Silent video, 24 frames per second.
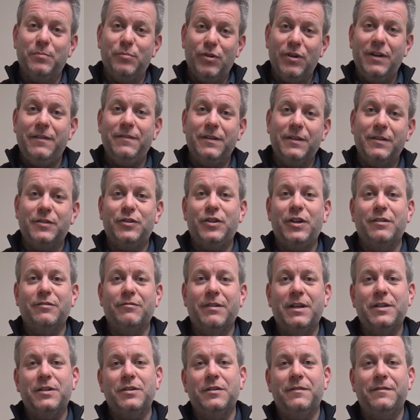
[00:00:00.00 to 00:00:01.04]
previous
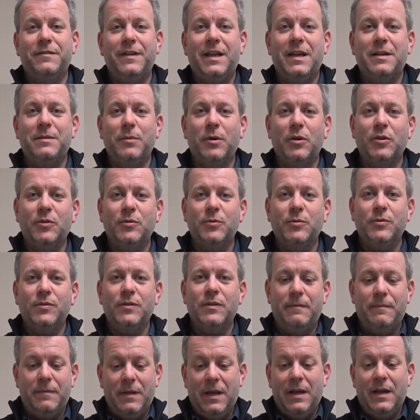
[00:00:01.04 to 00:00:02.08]
generation of V8 models,
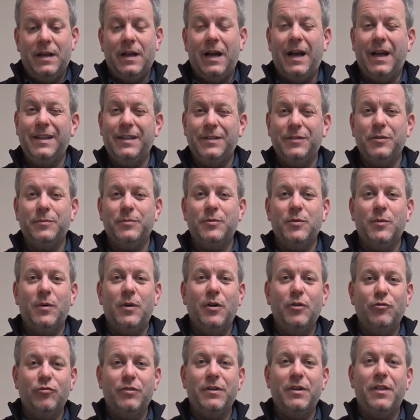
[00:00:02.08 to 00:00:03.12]
and it's up to
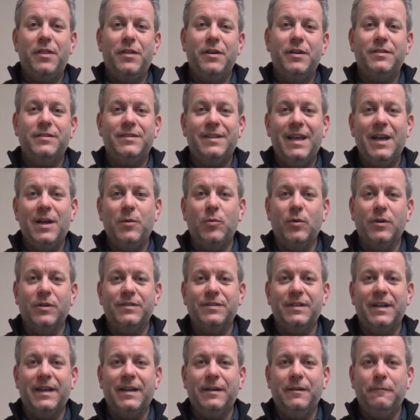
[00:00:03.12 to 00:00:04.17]
130 air watts
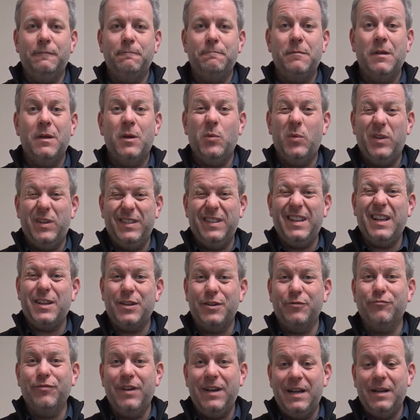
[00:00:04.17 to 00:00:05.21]
now, which is
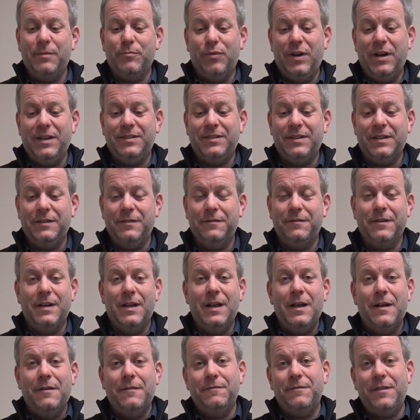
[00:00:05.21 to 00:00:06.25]
actually really impressive
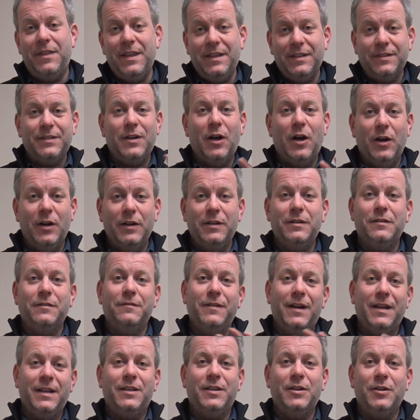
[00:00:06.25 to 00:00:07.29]
for this kind of
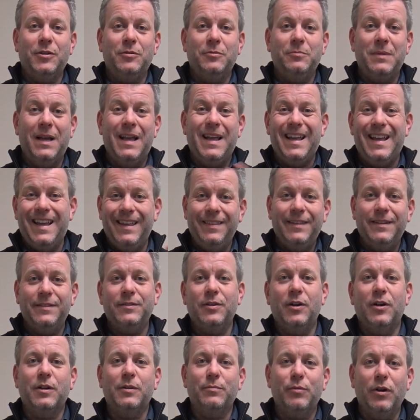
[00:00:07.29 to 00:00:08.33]
vacuum in this
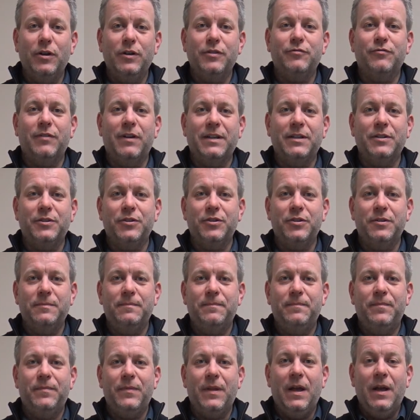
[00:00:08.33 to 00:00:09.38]
kind of price range.
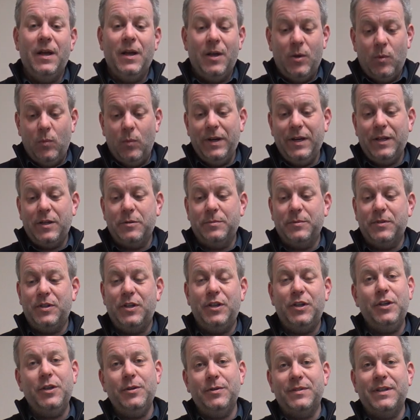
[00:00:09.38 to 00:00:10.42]
When it comes to
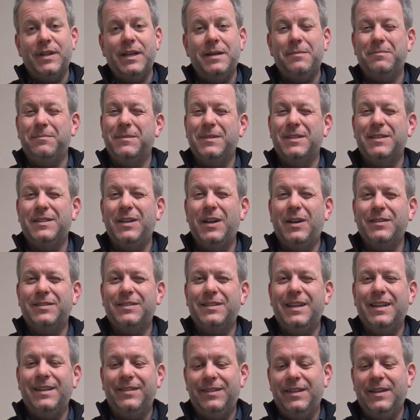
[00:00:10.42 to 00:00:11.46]
using it, it's nice
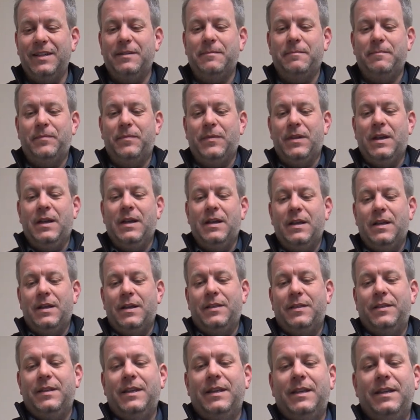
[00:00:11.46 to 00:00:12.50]
and easy.
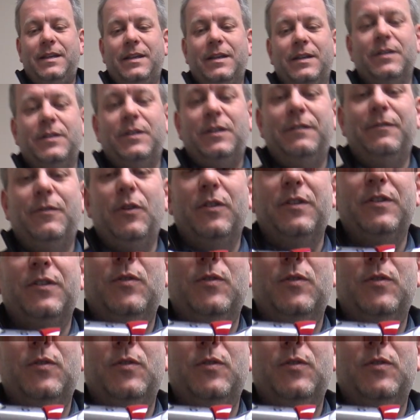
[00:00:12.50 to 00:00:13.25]
You've got the